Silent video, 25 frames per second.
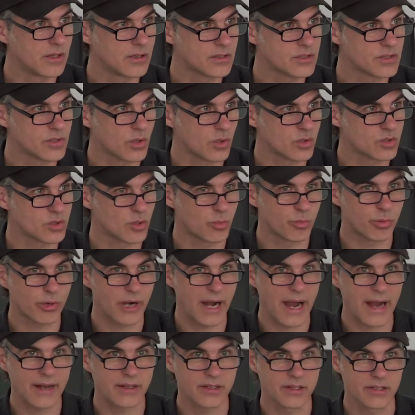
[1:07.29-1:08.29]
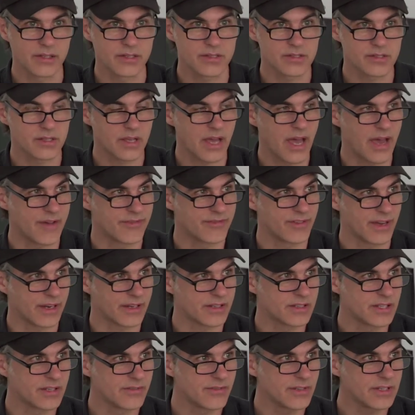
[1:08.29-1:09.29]
social practice
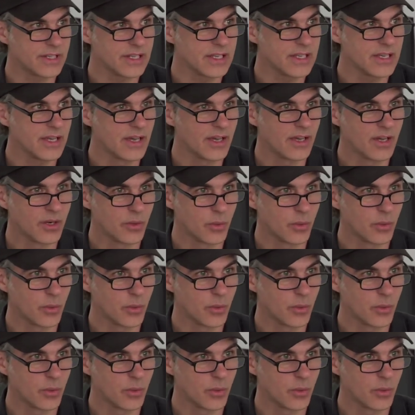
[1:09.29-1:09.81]
effectivity,